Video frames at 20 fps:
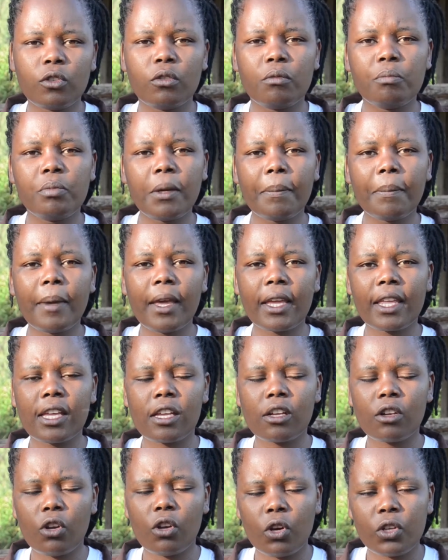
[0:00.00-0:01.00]
you will be
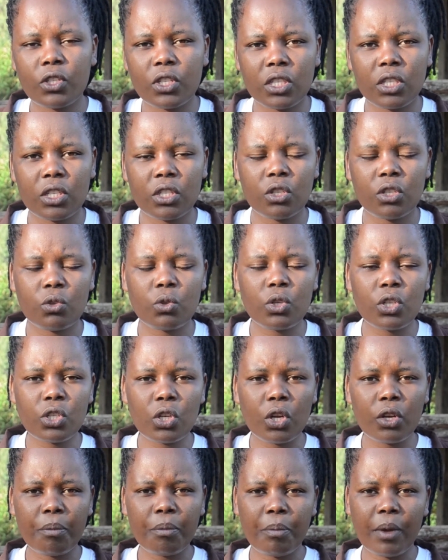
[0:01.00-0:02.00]
making losses.
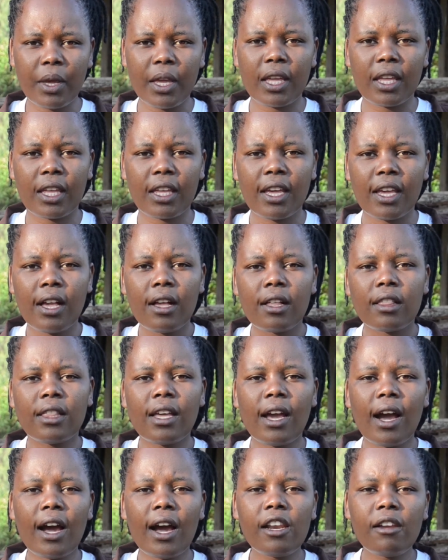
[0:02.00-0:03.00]
Reason being,
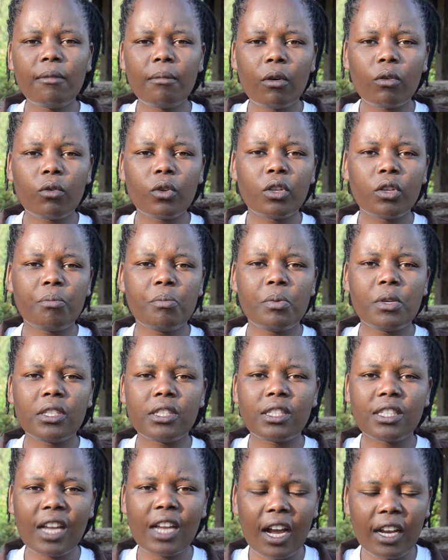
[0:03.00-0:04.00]
the animal will be
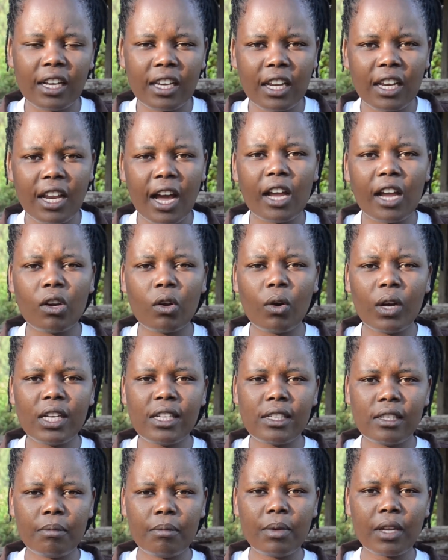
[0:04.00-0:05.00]
stunted, and
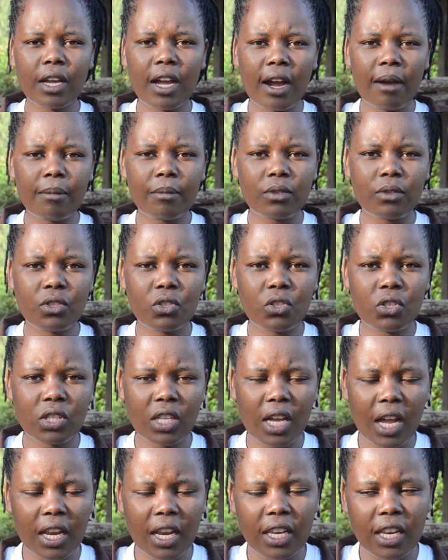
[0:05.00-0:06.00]
when it becomes
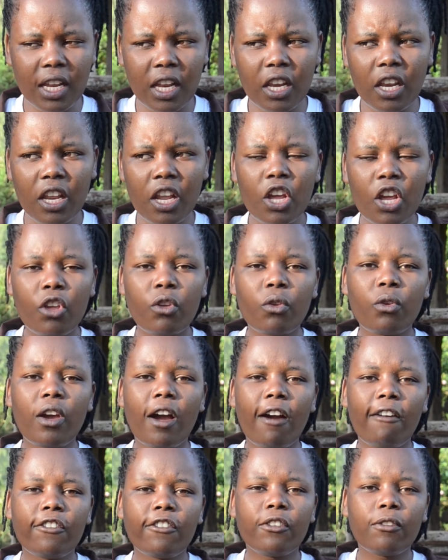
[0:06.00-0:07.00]
stunted, you
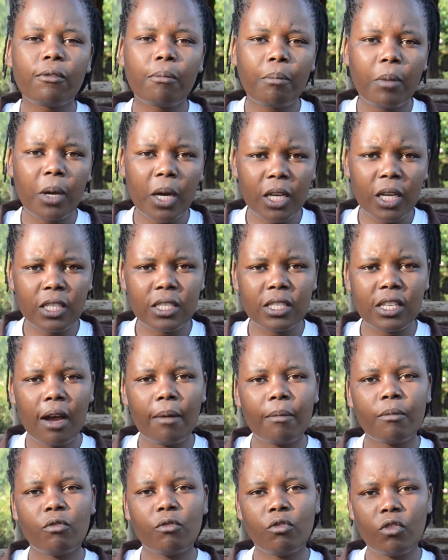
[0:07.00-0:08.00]
have to buy
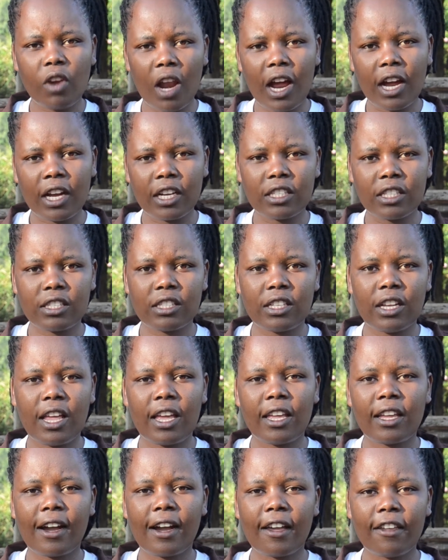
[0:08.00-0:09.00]
some drugs
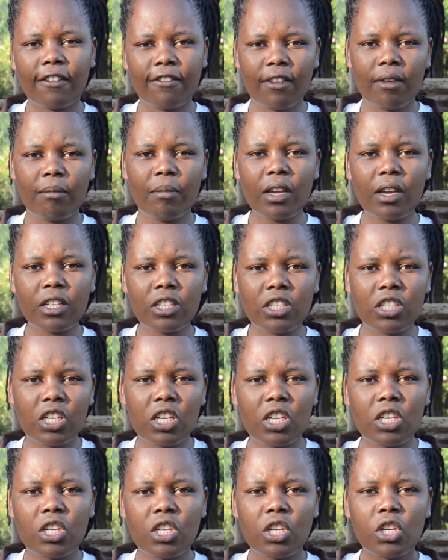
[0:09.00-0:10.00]
like
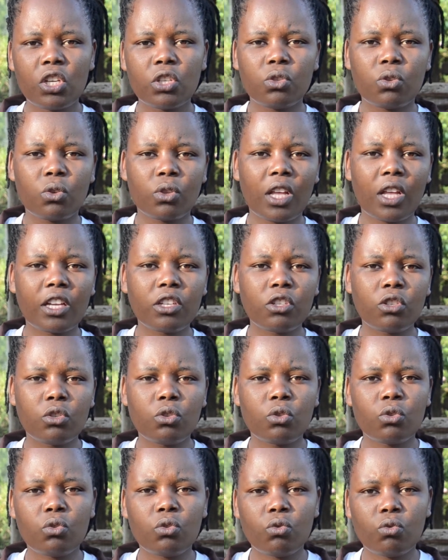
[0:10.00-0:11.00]
ivermectin, so that
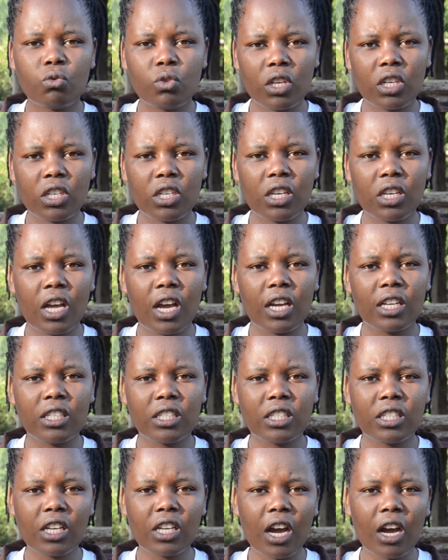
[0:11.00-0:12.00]
you treat the
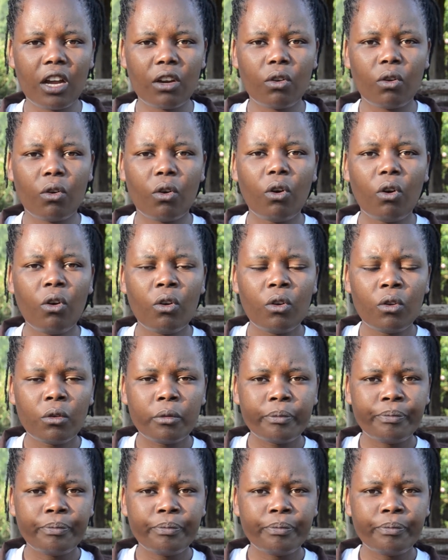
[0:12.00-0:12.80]
internal